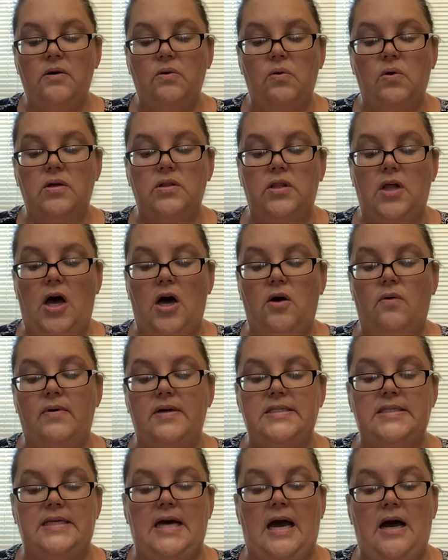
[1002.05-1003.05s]
or low
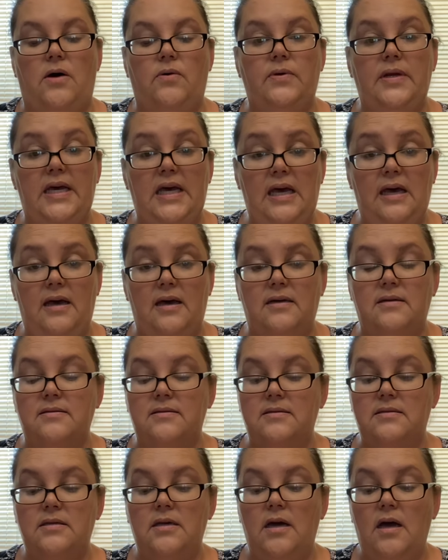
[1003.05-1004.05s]
a sound
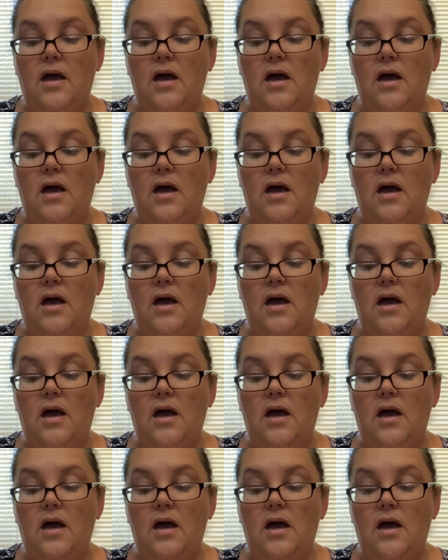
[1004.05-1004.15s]
is.